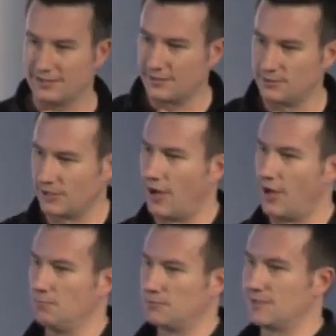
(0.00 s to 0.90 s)
a single
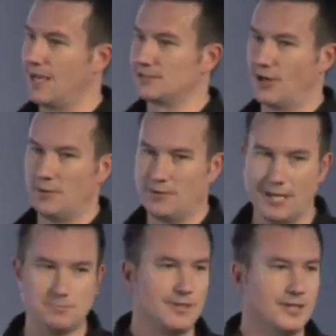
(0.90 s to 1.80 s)
time. Just ask
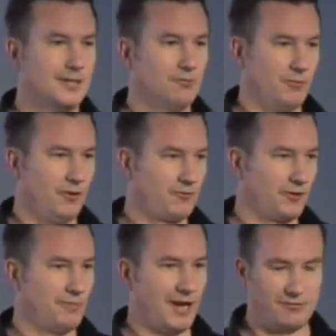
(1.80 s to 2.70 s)
IBM when we moved
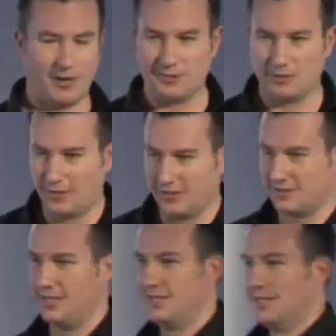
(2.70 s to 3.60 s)
from the mainframe to the
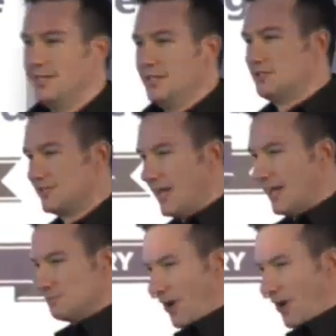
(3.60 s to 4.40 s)
PC. Just ask